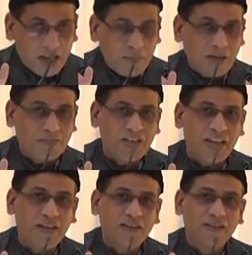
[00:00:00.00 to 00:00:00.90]
I am
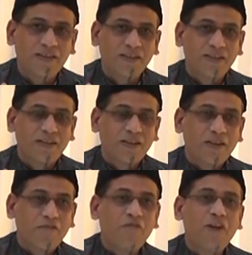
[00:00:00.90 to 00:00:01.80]
saying,
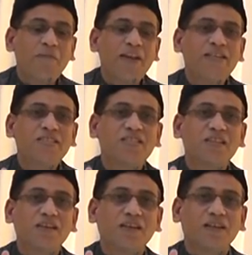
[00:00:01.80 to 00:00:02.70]

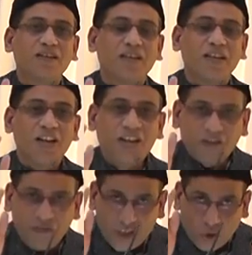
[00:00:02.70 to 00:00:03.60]
women's
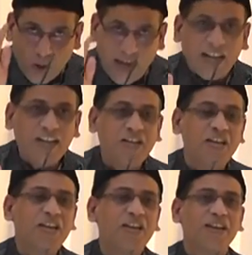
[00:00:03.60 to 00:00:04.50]

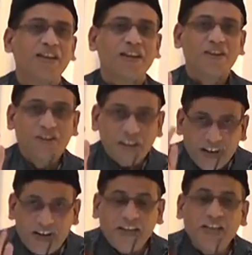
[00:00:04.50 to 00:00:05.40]
individuality,
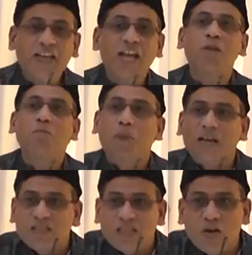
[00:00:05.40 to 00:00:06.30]
dignity and
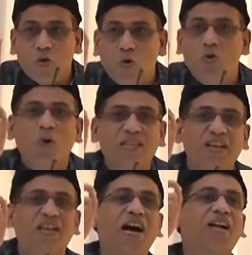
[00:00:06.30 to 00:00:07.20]
personhood
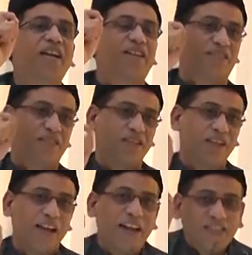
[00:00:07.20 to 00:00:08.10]
was regarded
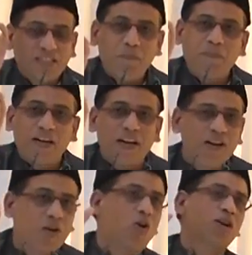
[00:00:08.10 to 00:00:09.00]
and accepted
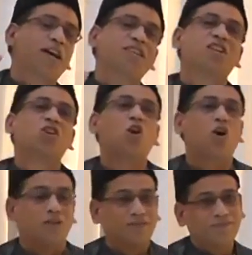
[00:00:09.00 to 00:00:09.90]
and recognized in
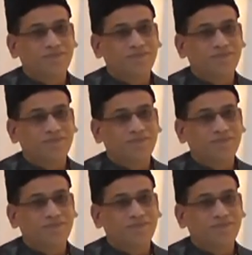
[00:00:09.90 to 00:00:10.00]
law.